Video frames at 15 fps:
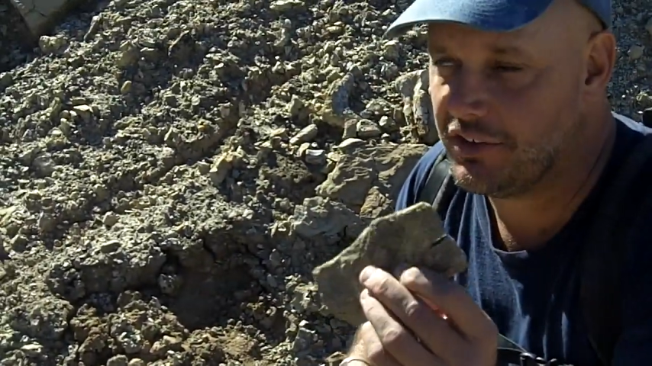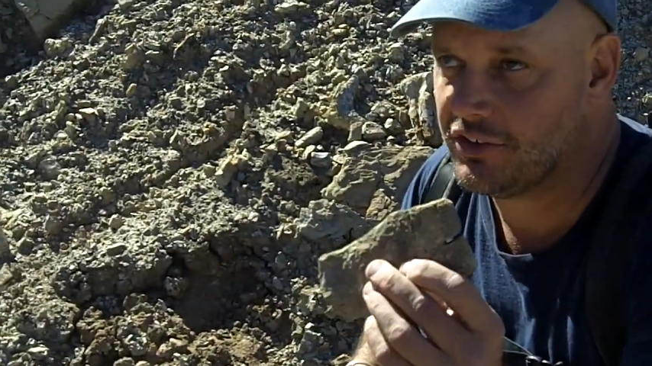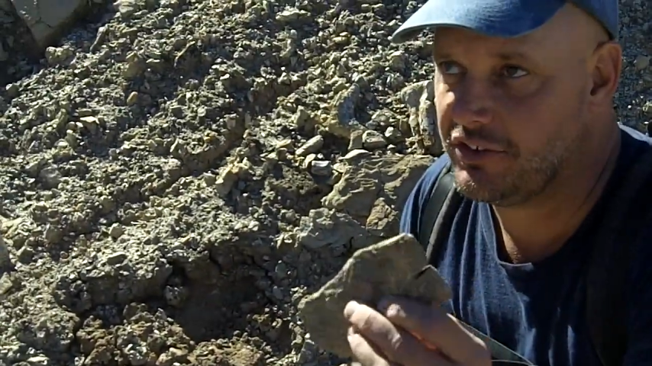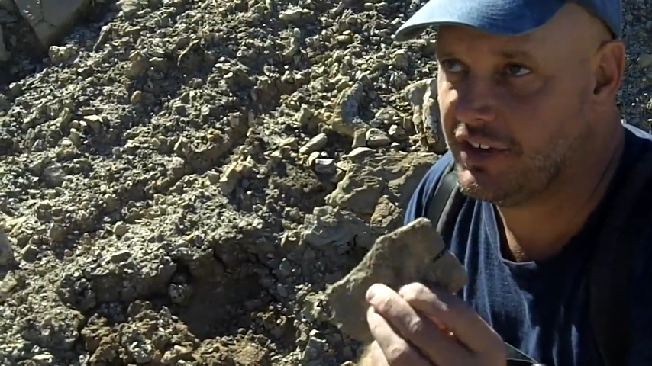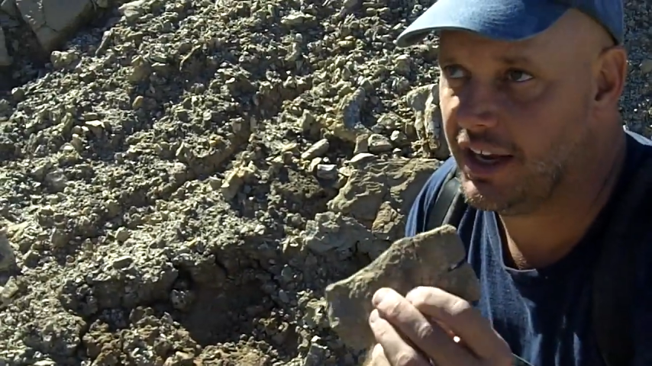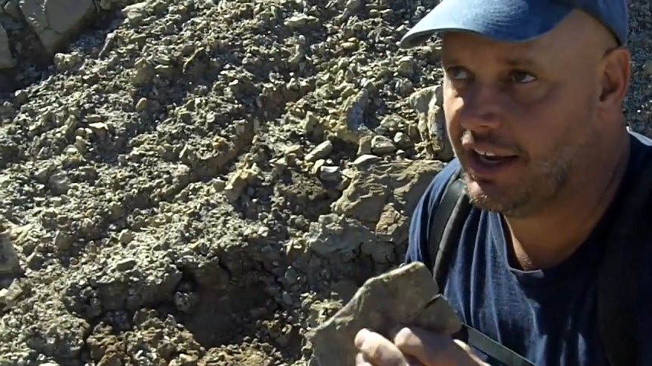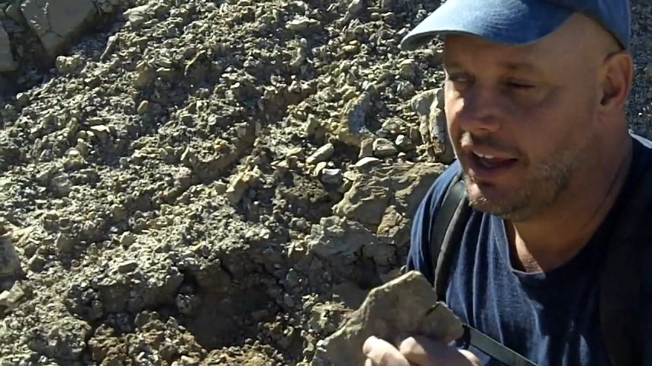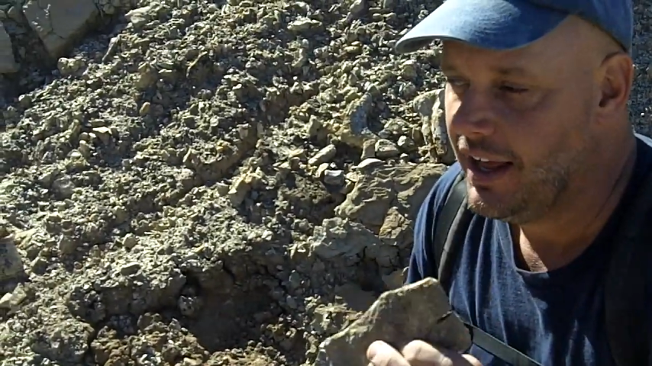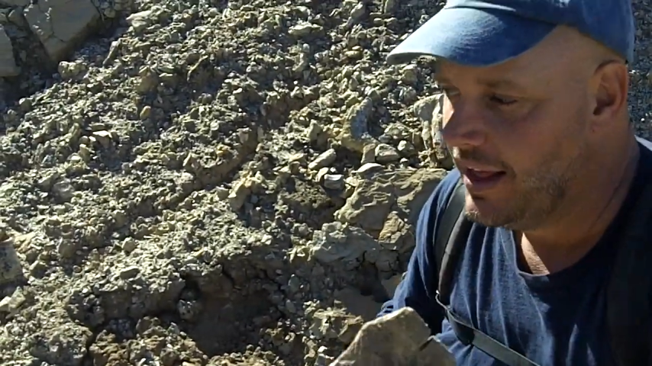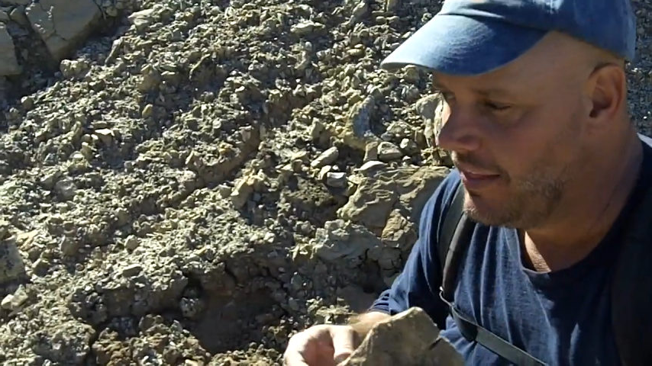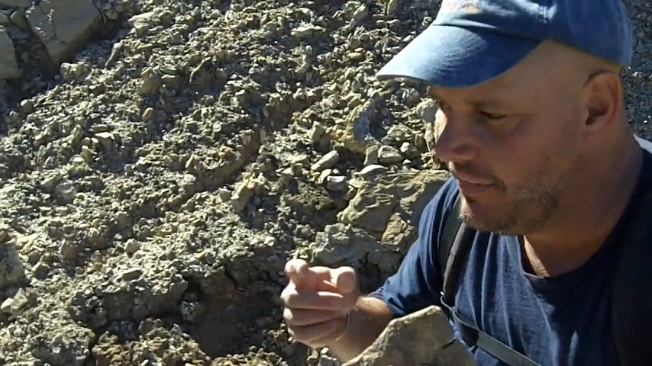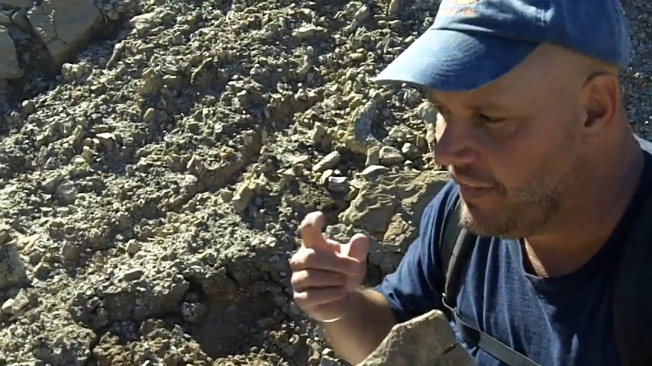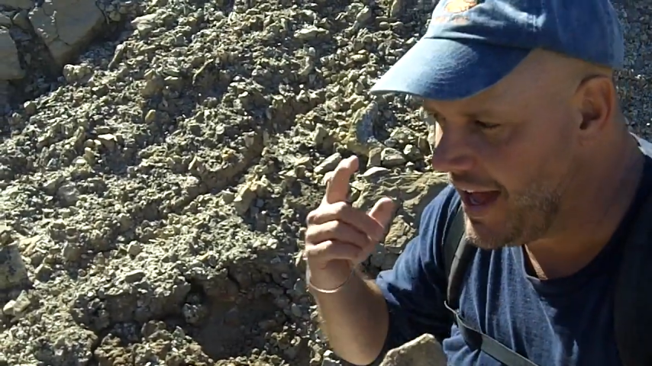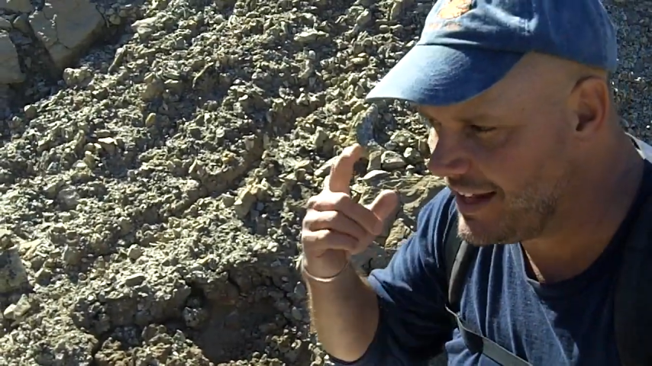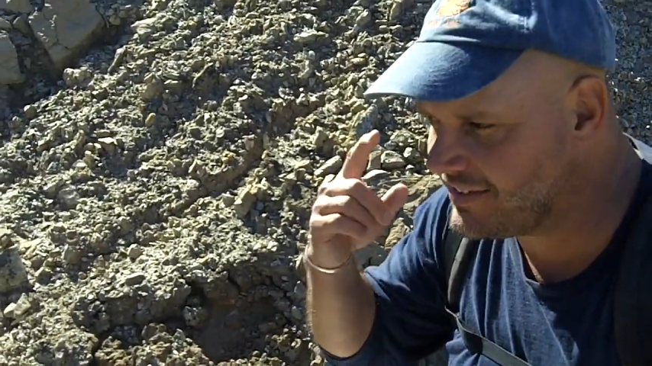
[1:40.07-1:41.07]
of interesting.
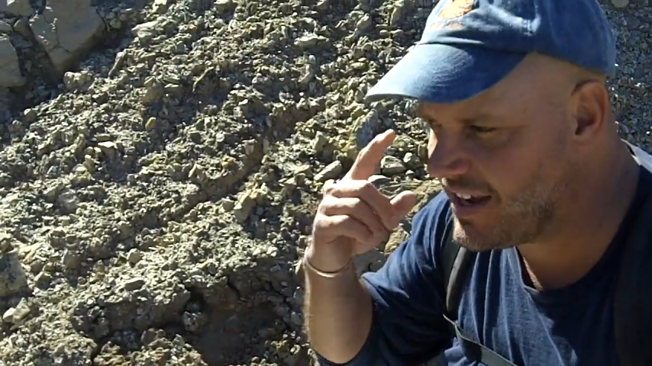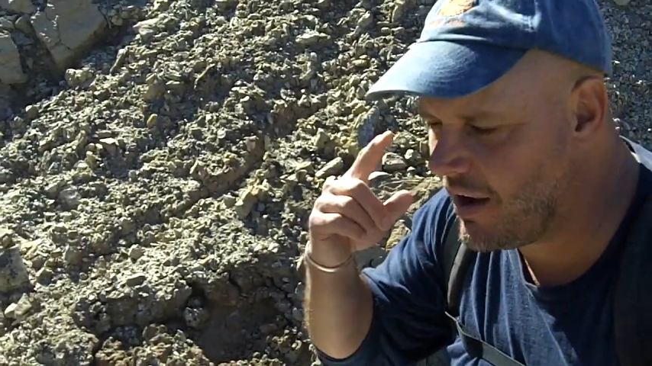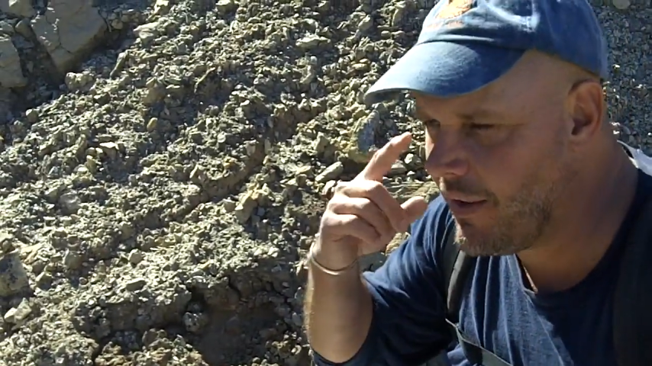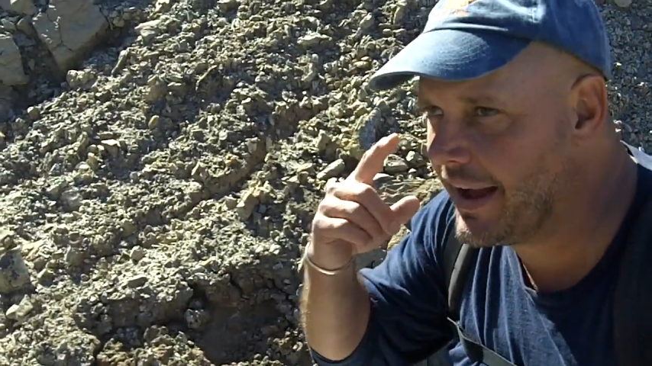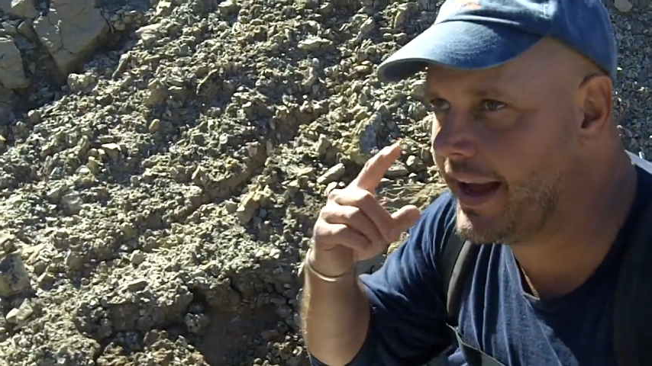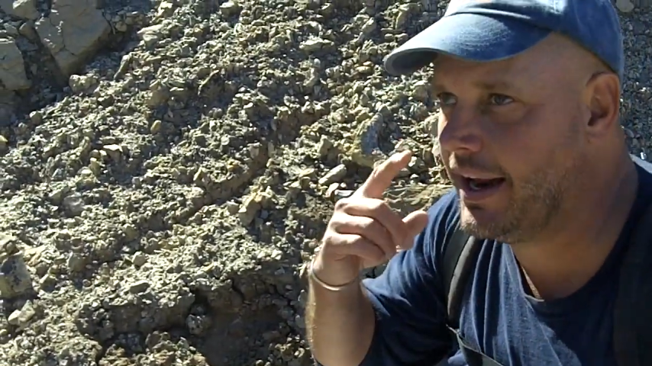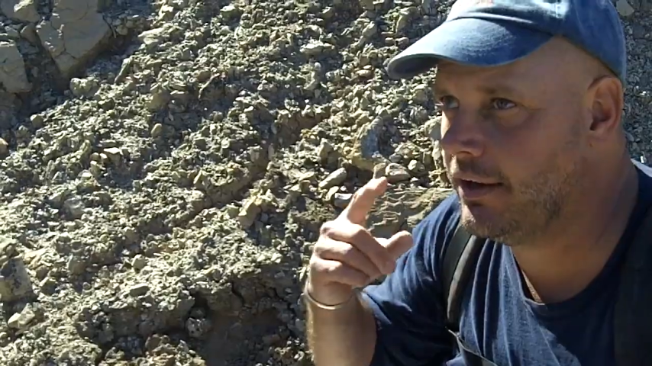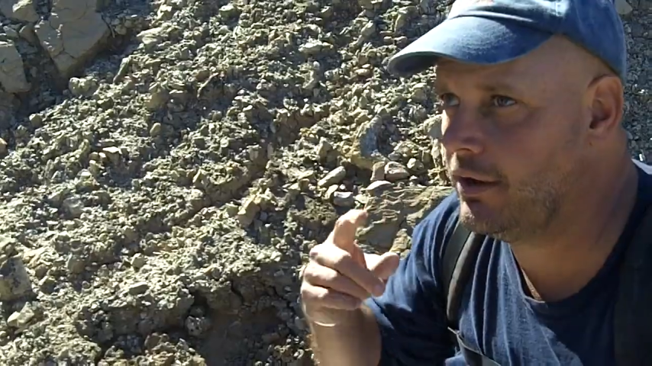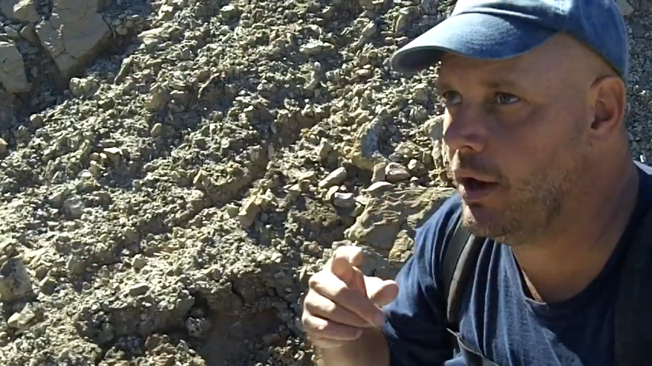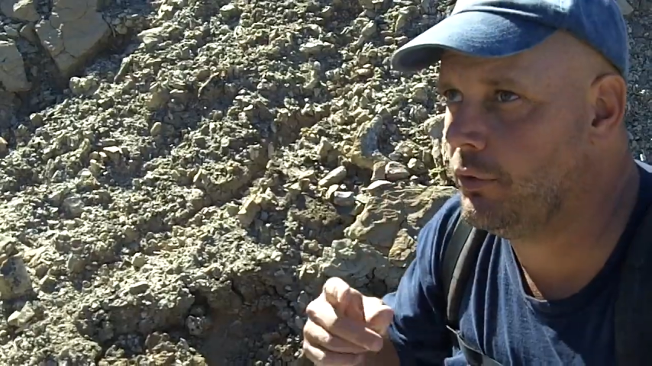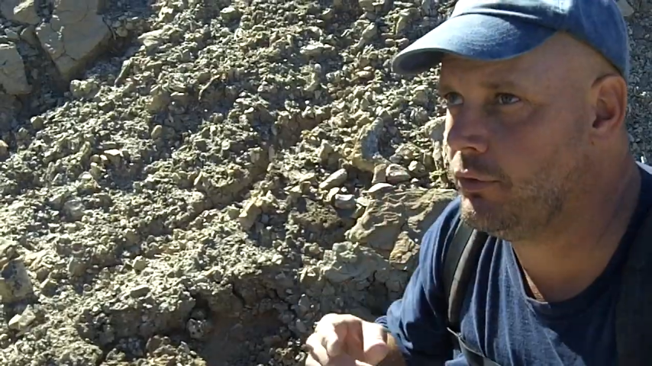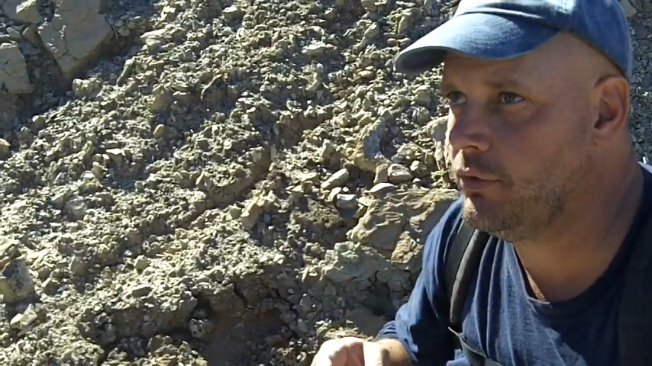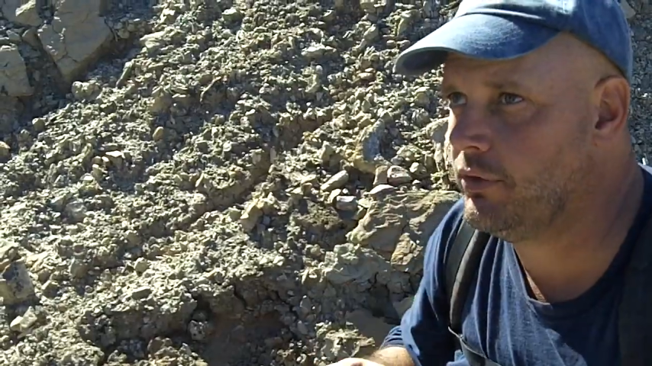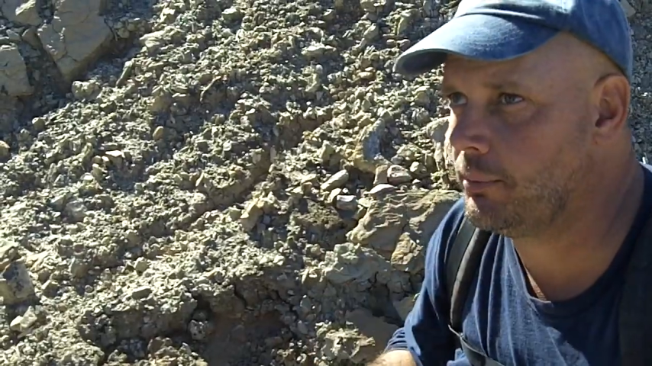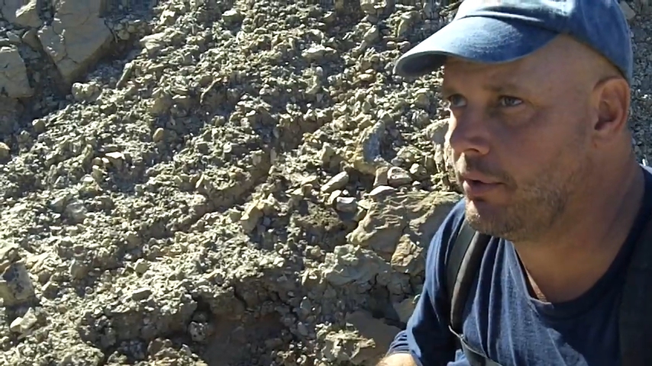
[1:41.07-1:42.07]
That's how I got to go
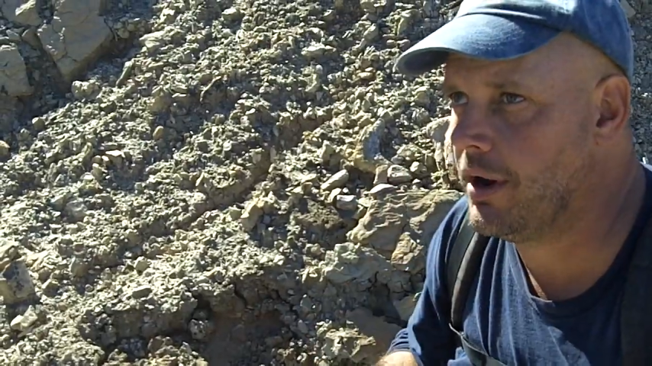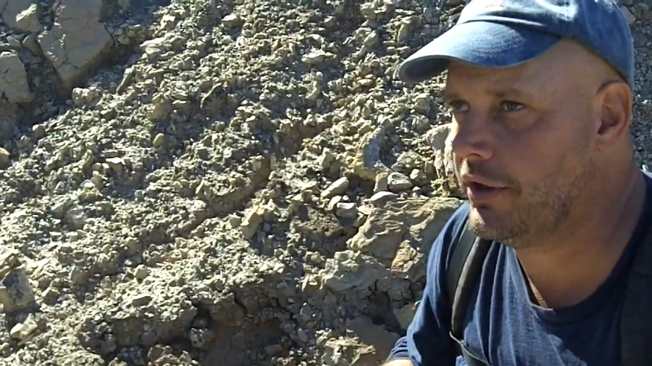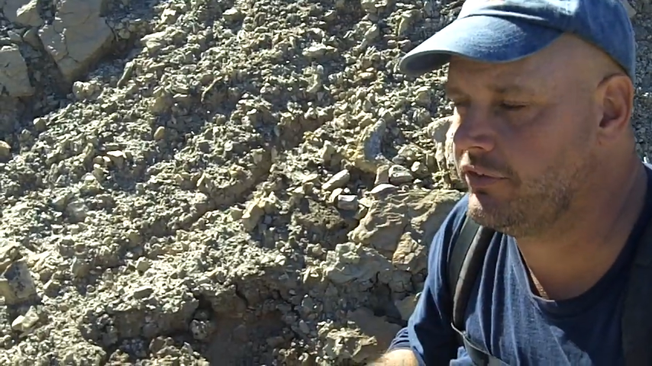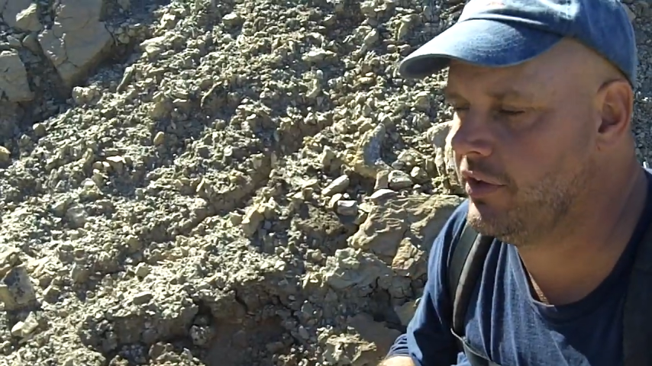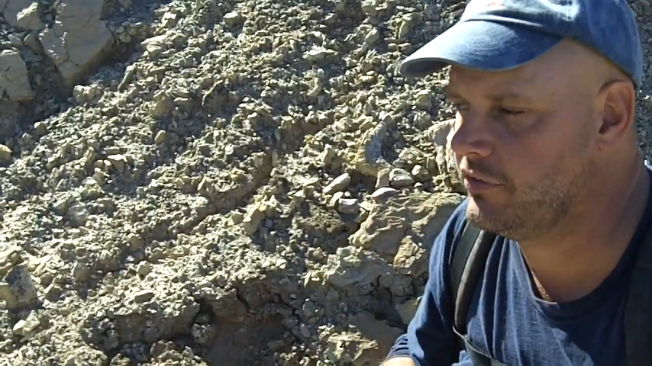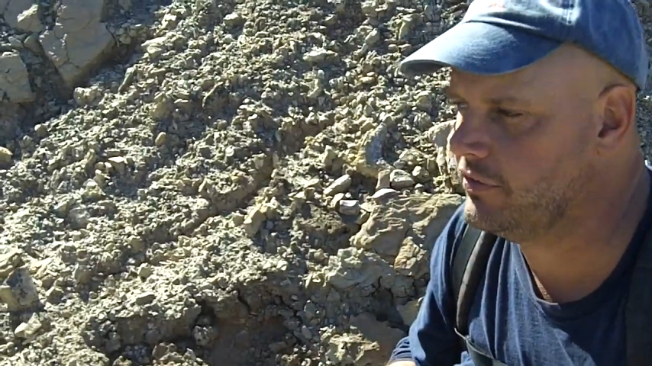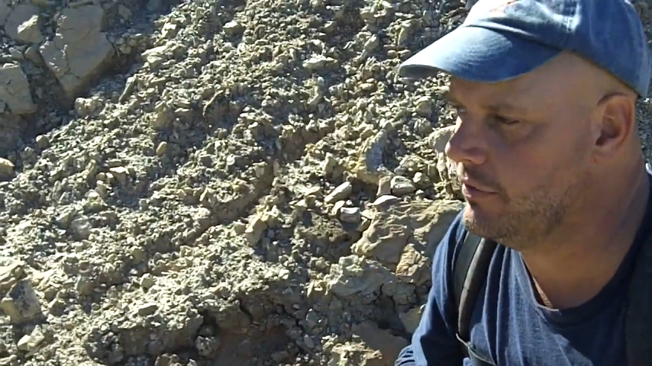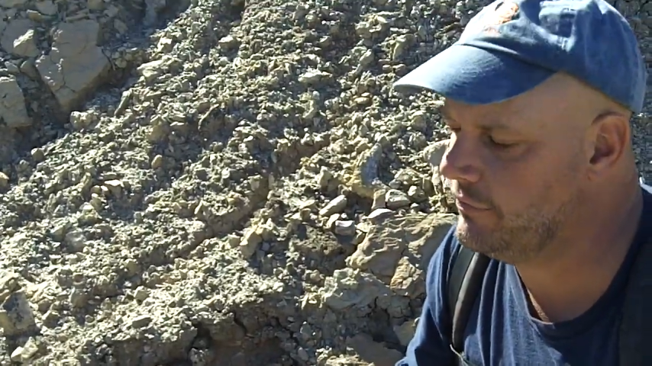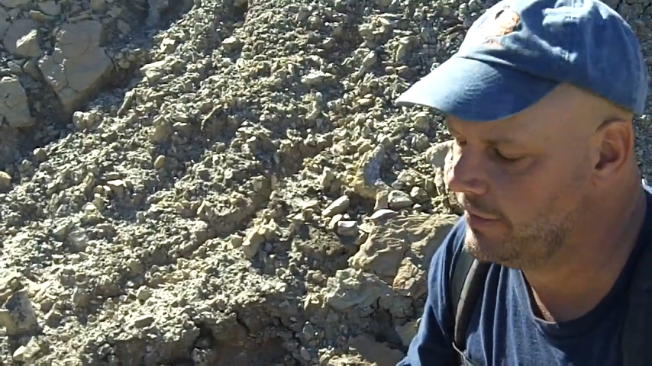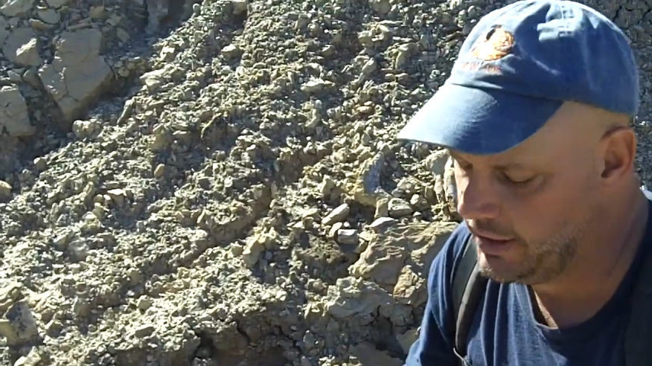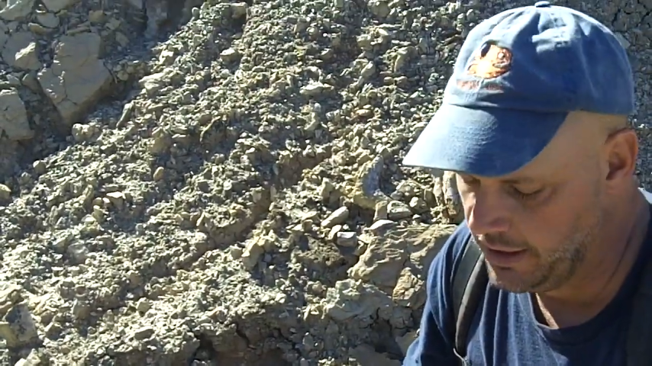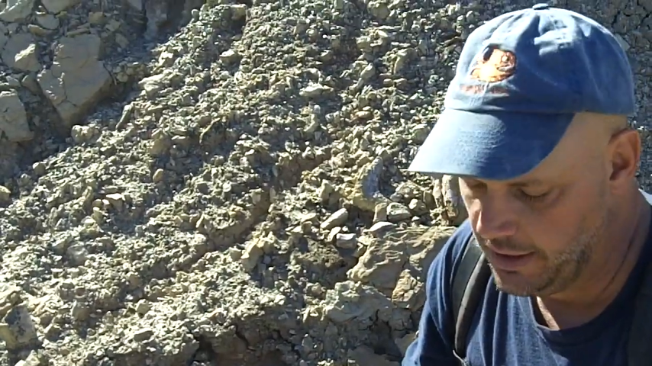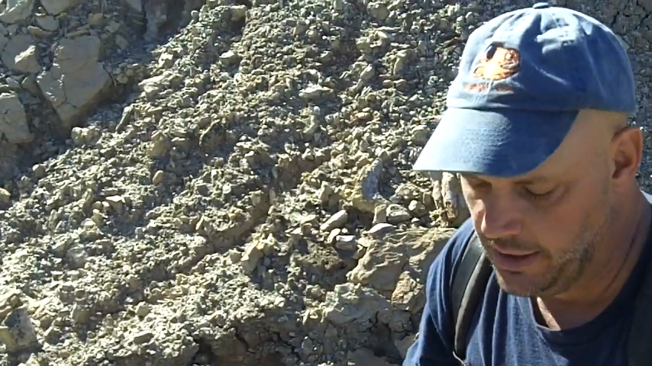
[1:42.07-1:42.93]
through the process of,